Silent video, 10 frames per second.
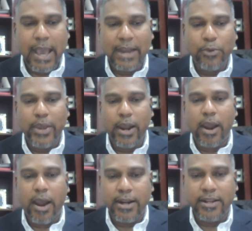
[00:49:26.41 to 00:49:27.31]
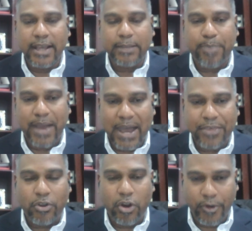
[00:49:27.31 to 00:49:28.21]
And we are on that
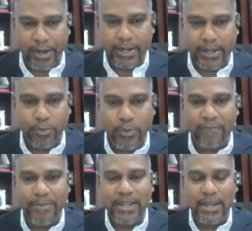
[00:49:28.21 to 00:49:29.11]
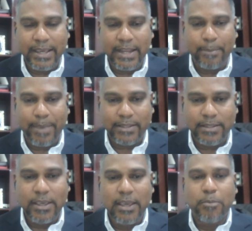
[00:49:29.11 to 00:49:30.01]
path currently. We have been delayed a
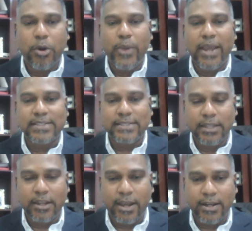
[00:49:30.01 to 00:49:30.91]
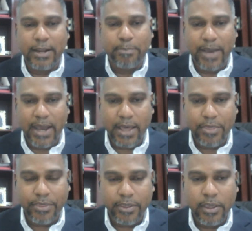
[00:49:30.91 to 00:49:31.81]
bit, but we are still on that path
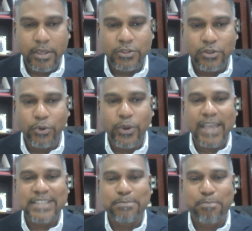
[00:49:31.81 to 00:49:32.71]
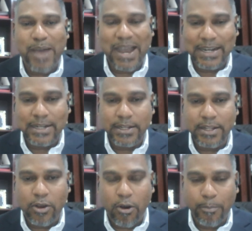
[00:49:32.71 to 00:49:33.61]
to expand
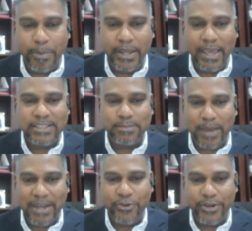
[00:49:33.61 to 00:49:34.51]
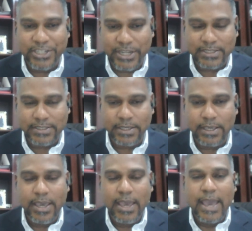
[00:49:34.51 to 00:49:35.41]
the company, expand Regency,
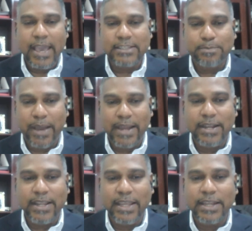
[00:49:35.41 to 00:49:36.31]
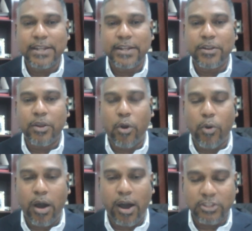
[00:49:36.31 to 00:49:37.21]
expand in our
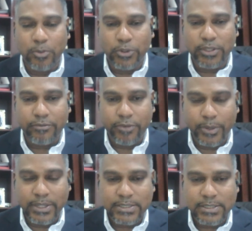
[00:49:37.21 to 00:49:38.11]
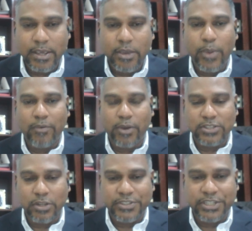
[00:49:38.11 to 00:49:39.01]
automotive fuels. We have our
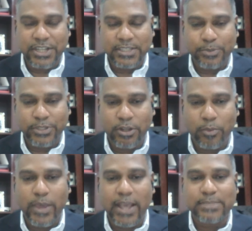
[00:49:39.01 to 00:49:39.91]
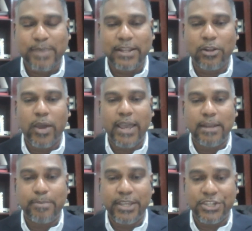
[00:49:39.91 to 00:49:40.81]
service stations putting up. We are expanding our
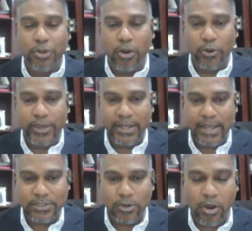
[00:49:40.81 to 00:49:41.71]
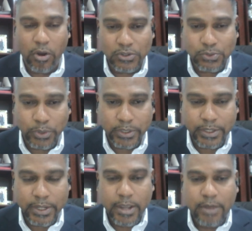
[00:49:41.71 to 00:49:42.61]
LPG, our cooking gas, our household.
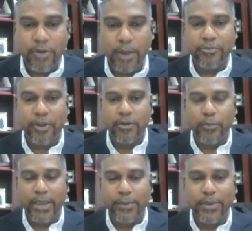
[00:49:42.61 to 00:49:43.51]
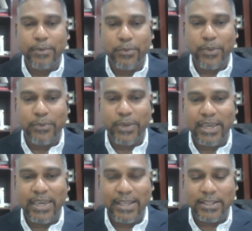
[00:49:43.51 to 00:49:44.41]
We
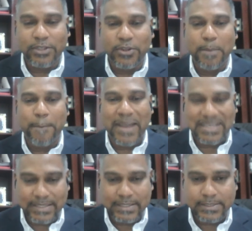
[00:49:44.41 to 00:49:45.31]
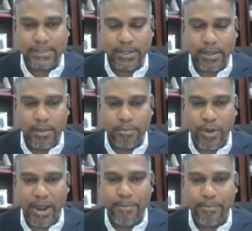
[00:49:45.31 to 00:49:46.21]
cater to the masses.
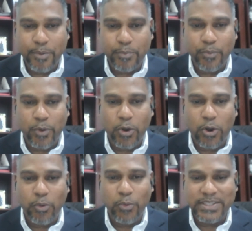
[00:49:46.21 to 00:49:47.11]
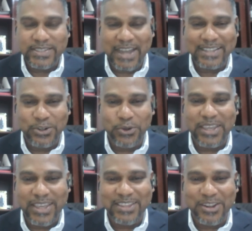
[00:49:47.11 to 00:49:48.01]
We started out
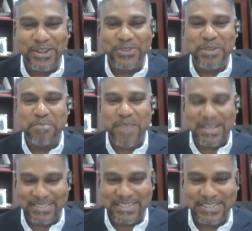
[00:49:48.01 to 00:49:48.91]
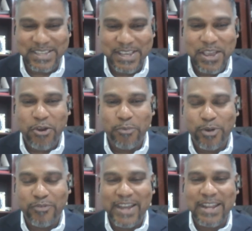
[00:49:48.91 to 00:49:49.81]
catering to the masses,
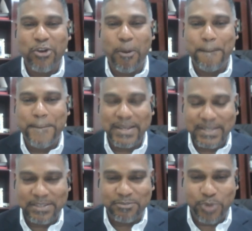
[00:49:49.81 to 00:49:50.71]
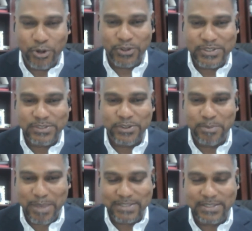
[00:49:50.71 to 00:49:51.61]
providing competitive products to the
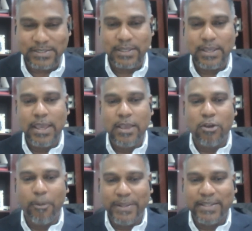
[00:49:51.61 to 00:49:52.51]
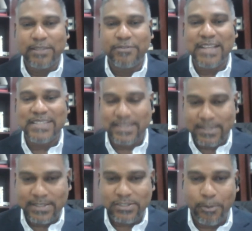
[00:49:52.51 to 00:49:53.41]
masses, competitive
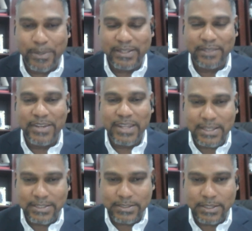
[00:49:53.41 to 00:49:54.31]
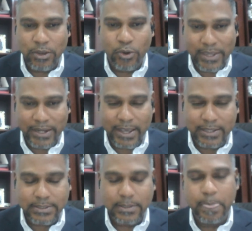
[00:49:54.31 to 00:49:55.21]
necessities, competitive needs, cooking
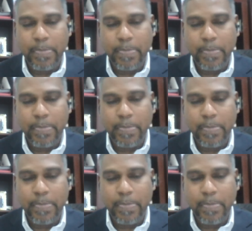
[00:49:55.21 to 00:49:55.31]
gas.